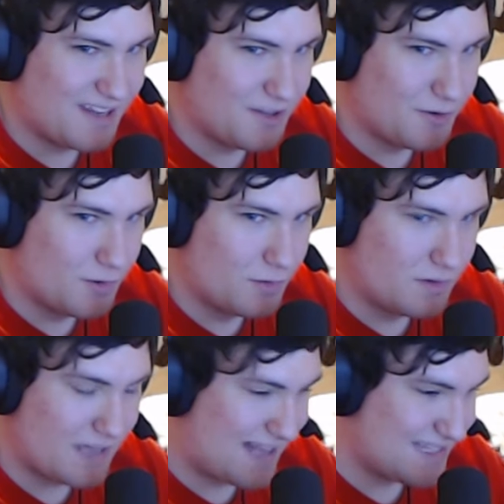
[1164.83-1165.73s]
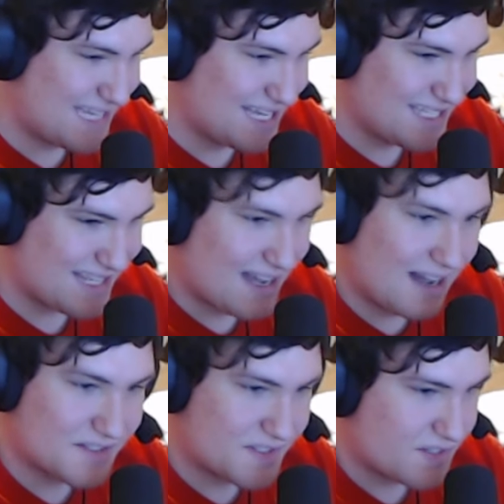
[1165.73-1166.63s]
you got tens of
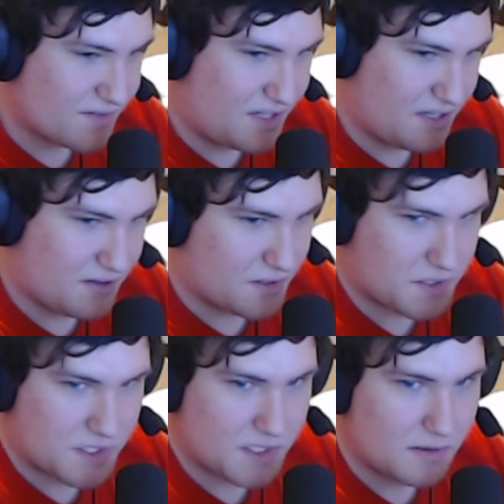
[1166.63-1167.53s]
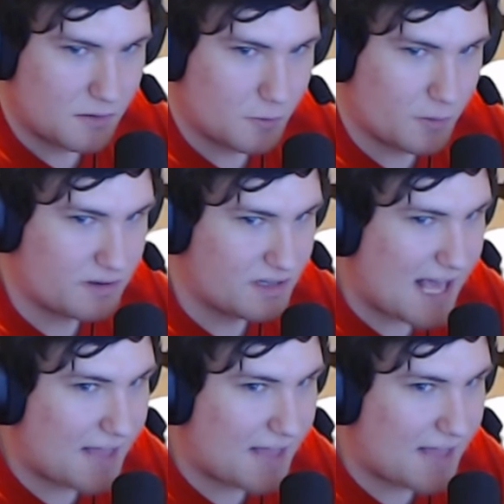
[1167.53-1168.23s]
thousands of gears with not